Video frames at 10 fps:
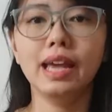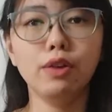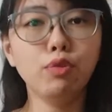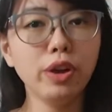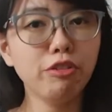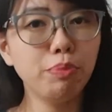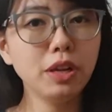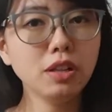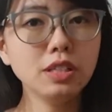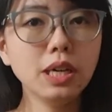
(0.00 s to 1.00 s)
If we have
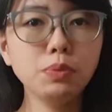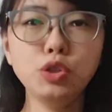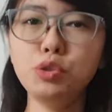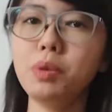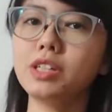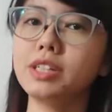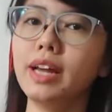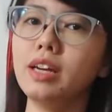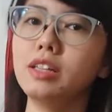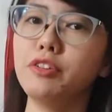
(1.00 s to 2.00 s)
built up too much
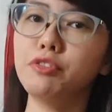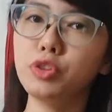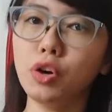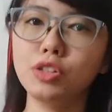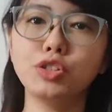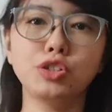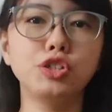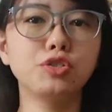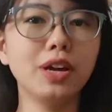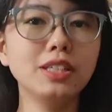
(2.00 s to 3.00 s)
negative thoughts or
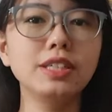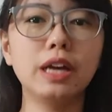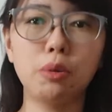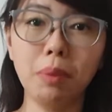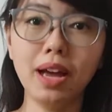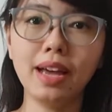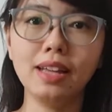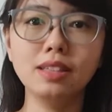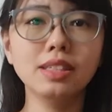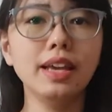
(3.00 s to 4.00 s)
stress in our
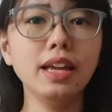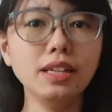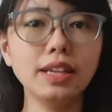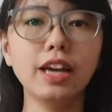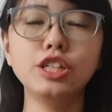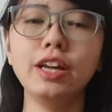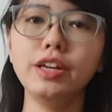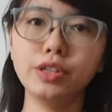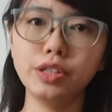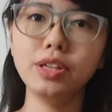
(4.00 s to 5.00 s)
minds, it is actually
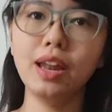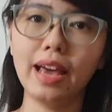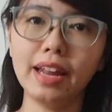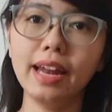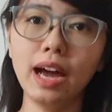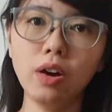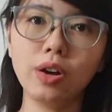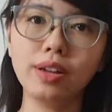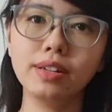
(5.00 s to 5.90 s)
good to let it out.